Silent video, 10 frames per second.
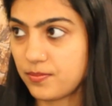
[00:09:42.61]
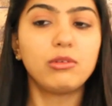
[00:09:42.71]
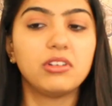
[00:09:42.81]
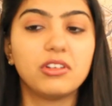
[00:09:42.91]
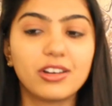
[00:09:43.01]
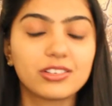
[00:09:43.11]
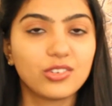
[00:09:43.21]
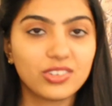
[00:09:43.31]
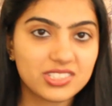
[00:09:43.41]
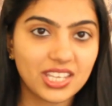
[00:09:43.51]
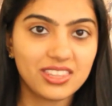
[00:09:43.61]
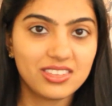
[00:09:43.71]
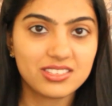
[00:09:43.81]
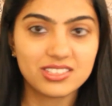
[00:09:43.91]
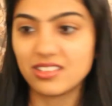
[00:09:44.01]
I would not go
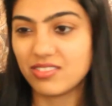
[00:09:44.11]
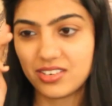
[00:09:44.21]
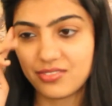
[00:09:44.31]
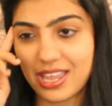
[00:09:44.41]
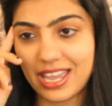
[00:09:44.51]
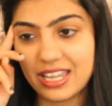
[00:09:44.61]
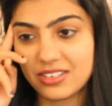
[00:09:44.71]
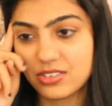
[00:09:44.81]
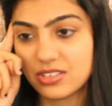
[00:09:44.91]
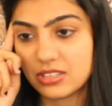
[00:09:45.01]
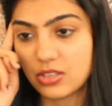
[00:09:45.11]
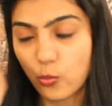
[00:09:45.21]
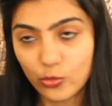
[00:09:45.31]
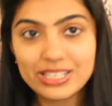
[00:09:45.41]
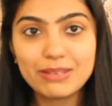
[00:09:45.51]
inside this even if I had
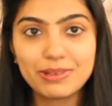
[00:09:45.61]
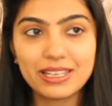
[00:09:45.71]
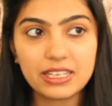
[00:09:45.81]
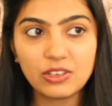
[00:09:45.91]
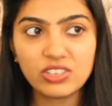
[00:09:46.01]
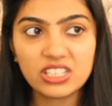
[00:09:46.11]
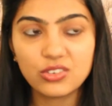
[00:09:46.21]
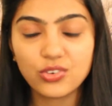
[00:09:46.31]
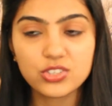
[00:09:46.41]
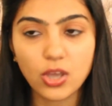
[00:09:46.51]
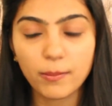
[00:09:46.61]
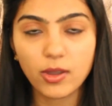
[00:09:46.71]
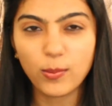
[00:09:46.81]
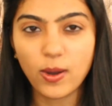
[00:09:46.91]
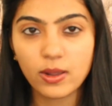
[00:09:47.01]
the only place, even if a
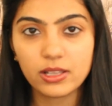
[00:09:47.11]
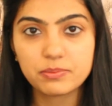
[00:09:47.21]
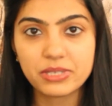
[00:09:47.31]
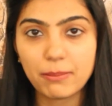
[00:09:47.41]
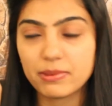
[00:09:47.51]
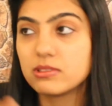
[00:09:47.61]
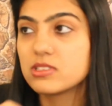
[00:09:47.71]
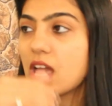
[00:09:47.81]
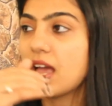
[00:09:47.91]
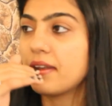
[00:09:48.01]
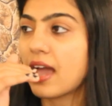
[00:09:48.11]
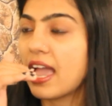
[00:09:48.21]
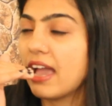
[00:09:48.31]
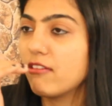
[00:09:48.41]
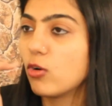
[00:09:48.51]
zombie apocalypse happens and
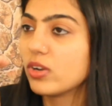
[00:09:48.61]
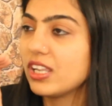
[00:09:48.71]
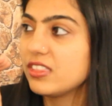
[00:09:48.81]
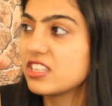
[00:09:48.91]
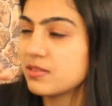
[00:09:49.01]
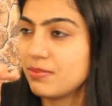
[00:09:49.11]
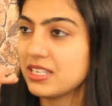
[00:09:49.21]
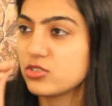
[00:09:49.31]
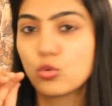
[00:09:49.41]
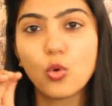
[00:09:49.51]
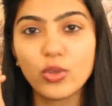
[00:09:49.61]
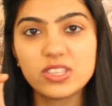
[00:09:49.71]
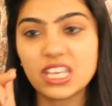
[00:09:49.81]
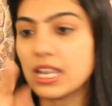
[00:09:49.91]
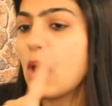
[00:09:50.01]
I have only this place to
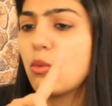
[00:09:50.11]
go inside,